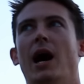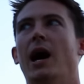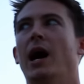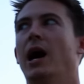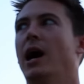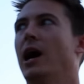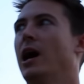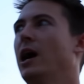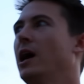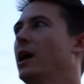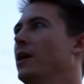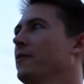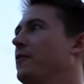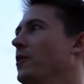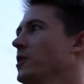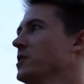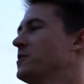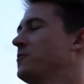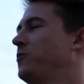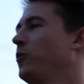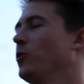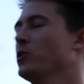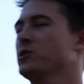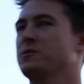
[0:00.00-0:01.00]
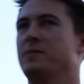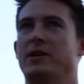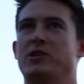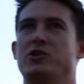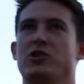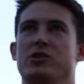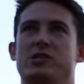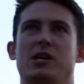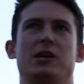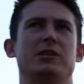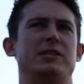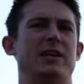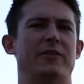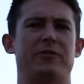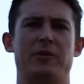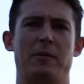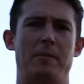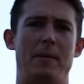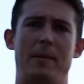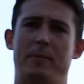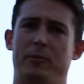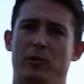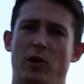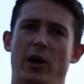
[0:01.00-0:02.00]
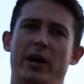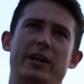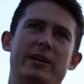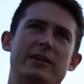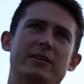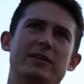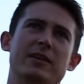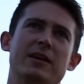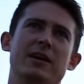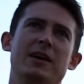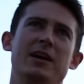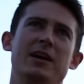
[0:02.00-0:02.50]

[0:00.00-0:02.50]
I was forced to make a choice, I'd definitely be blinded.